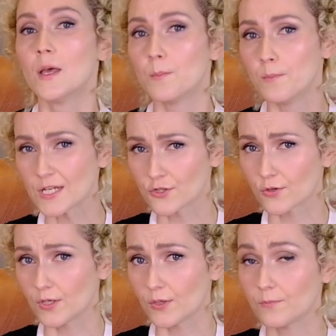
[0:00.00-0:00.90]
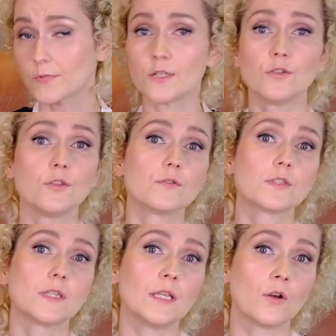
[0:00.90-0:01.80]
Make sure though that you
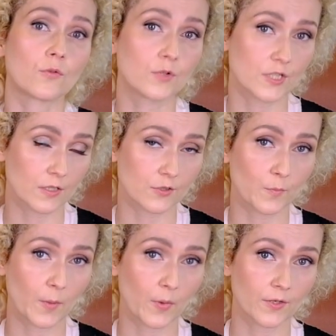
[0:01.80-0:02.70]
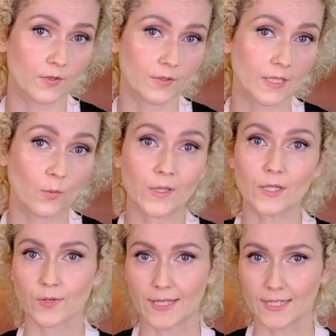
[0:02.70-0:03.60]
use the original Super Bonder that we
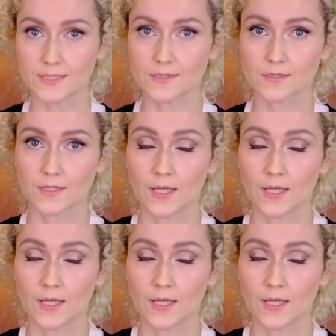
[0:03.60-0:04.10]
created,